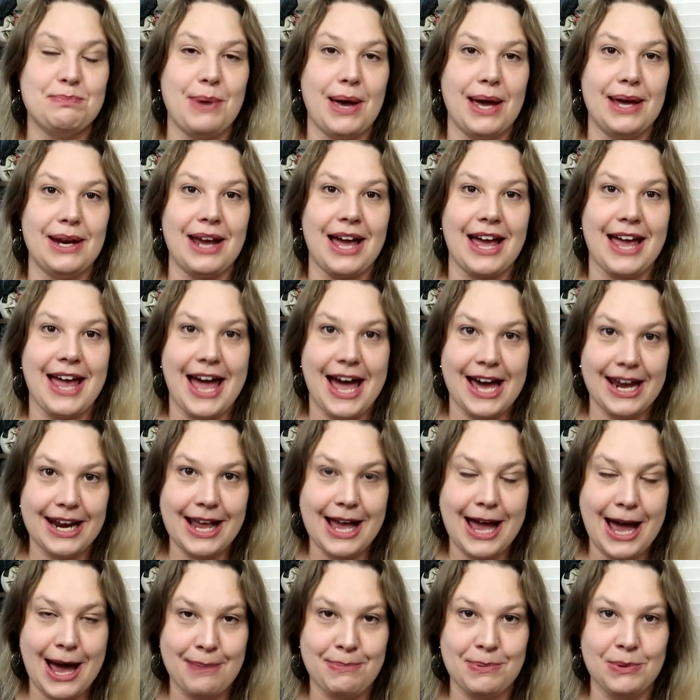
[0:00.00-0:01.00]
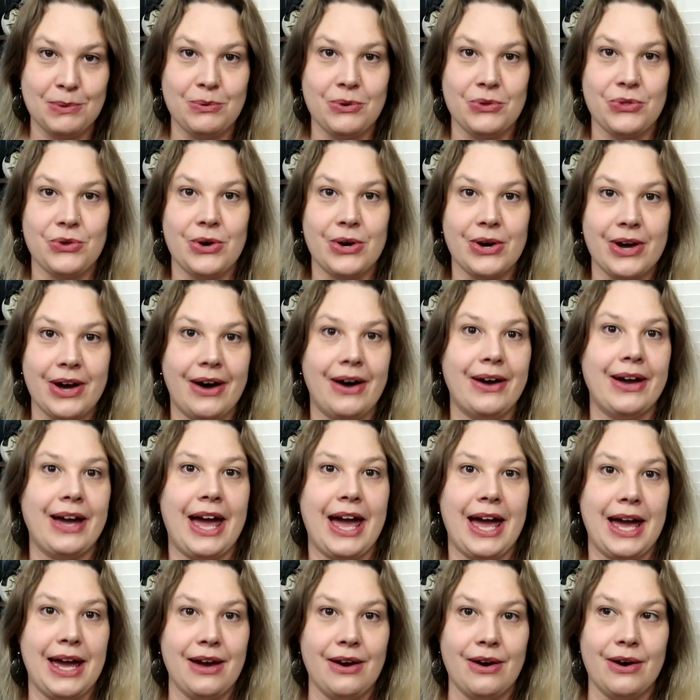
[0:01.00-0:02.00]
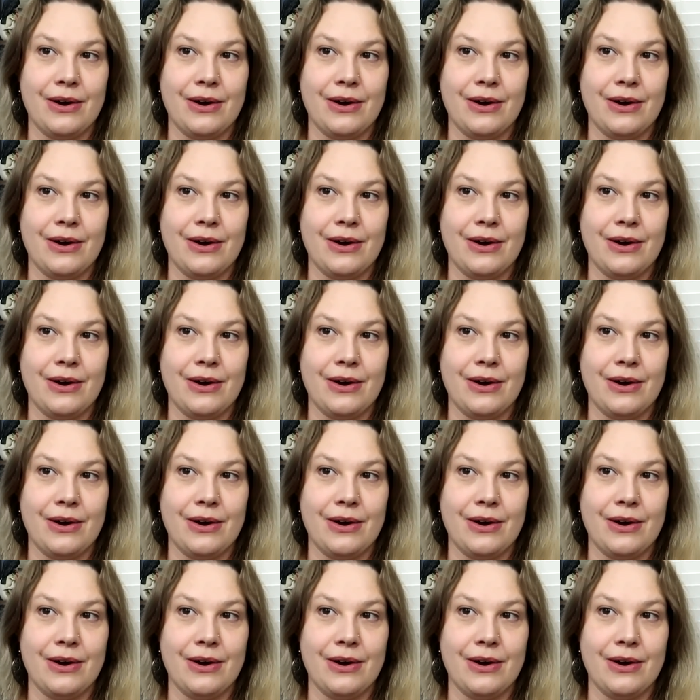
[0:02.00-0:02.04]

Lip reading: but I had it happen with our Kage,